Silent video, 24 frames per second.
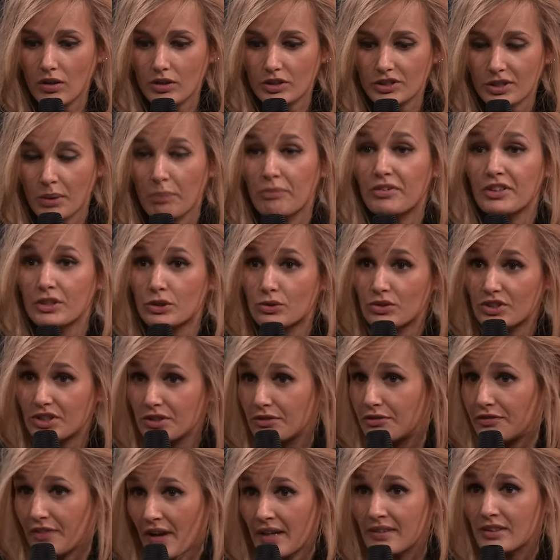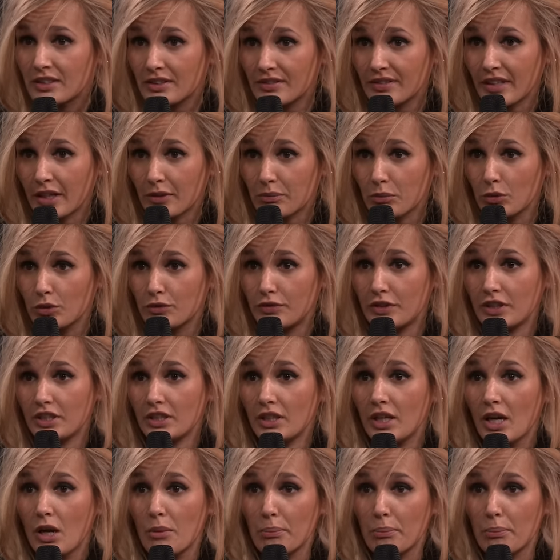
something to defend in that movie